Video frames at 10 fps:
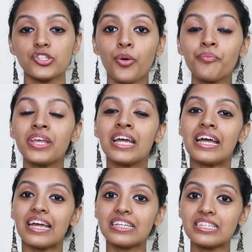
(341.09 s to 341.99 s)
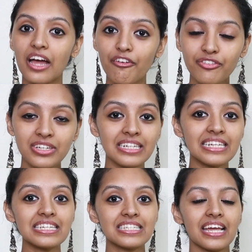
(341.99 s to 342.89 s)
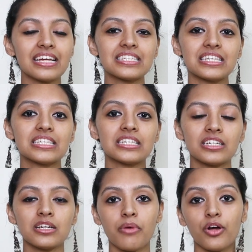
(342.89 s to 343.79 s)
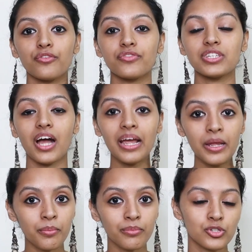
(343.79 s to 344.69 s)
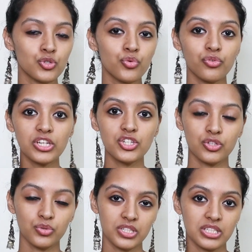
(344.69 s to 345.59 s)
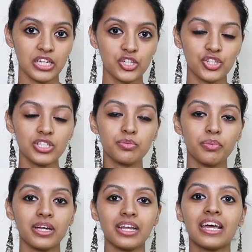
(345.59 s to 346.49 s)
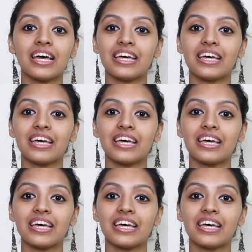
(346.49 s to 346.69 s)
So it definitely takes a certain amount of time to reach those stages, but